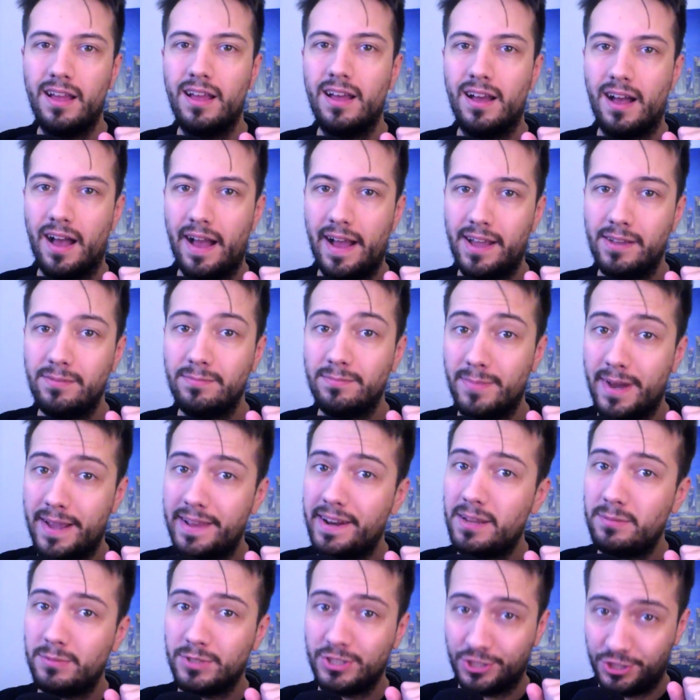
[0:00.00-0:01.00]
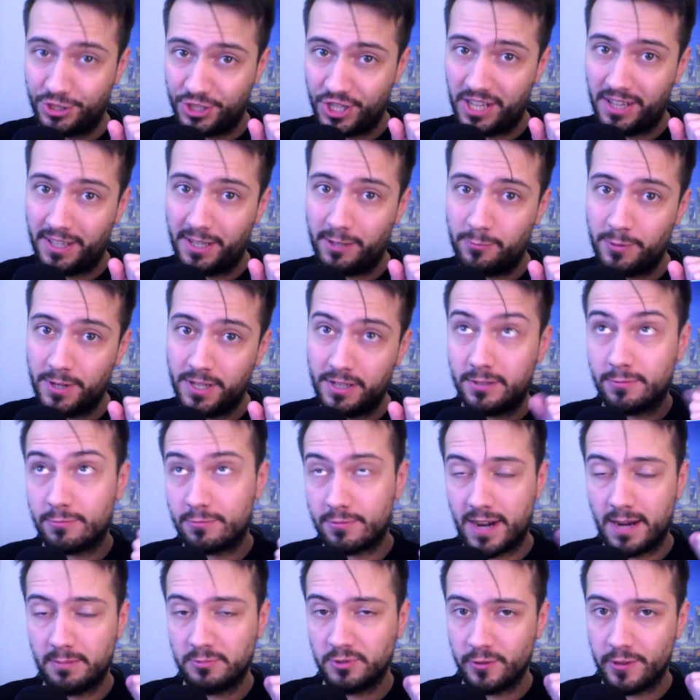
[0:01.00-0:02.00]
Hi, my name is Jellyquint,
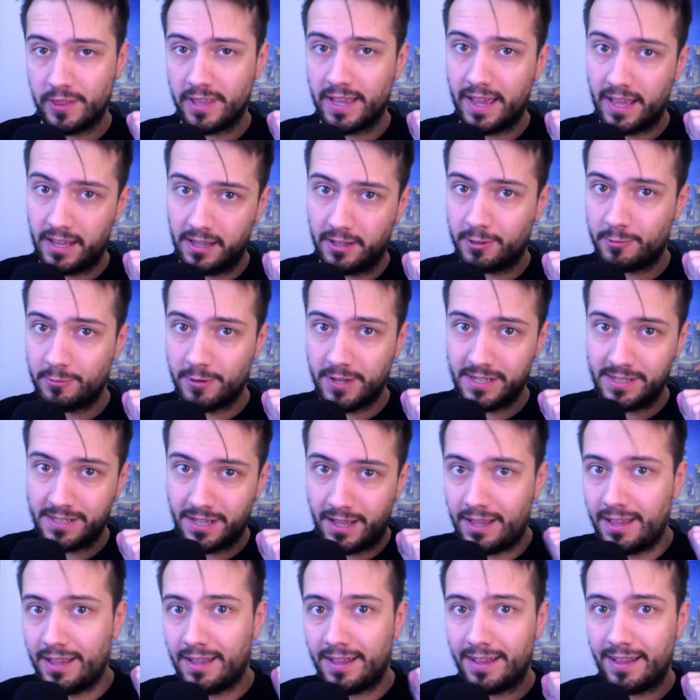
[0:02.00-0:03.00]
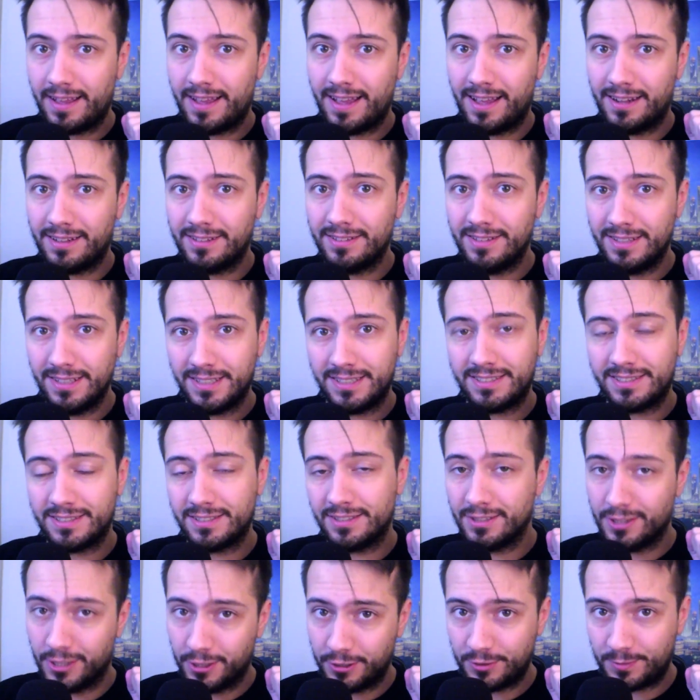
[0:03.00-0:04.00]
rhymes with eloquent, and this is
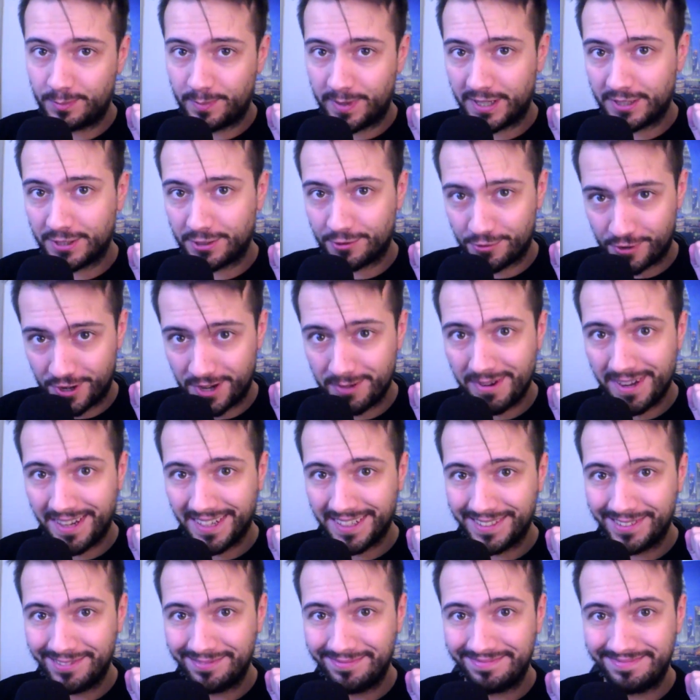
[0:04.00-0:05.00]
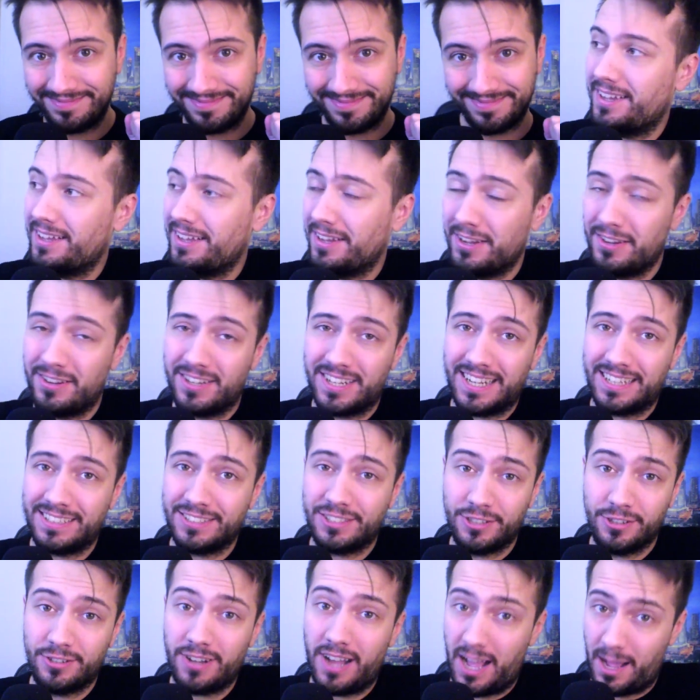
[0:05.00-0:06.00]
Low Spec Streaming. Okay,
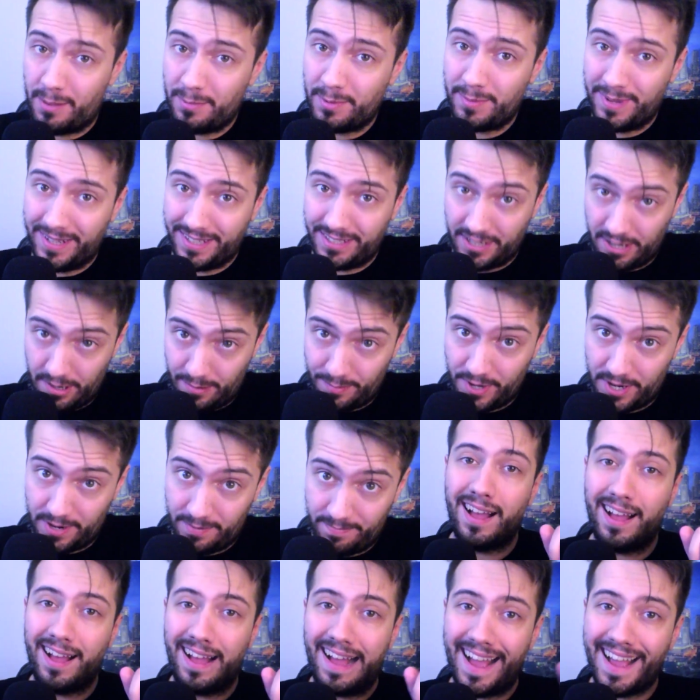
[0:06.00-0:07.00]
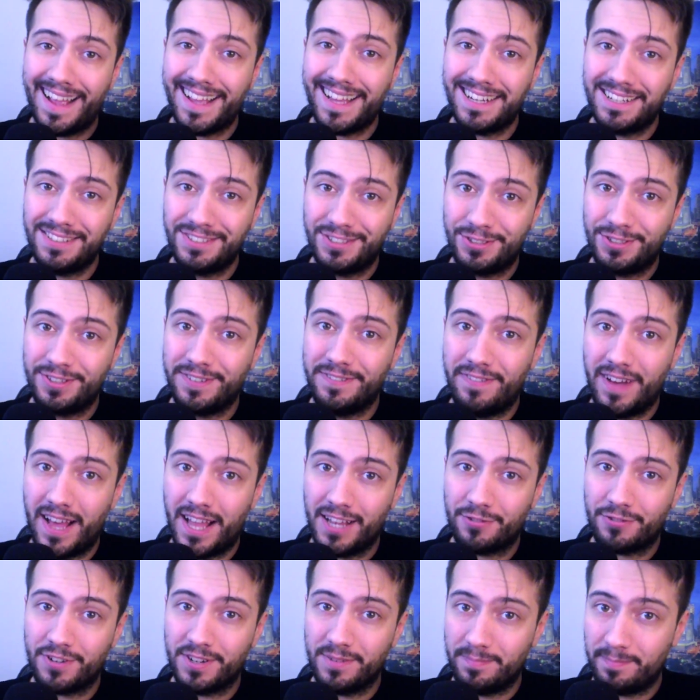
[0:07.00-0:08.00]
so I'm a big dum-dum. I got into the
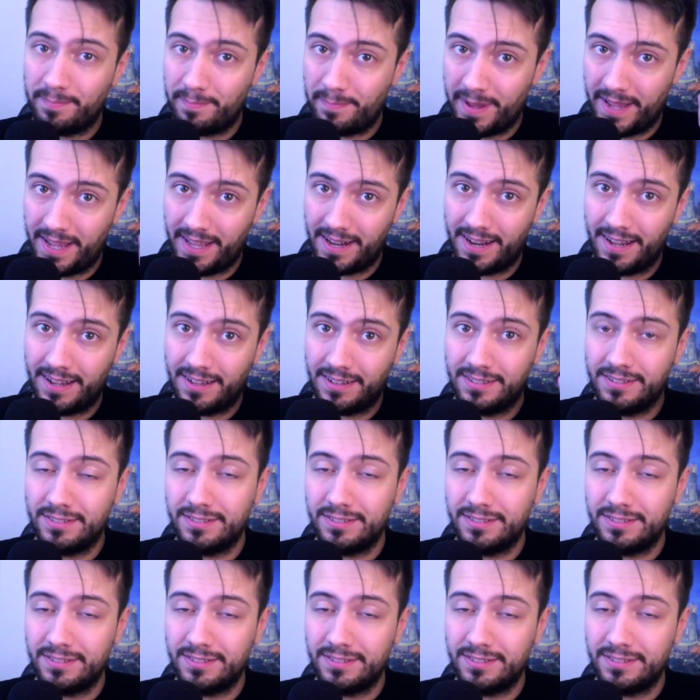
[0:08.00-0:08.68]
Valorant beta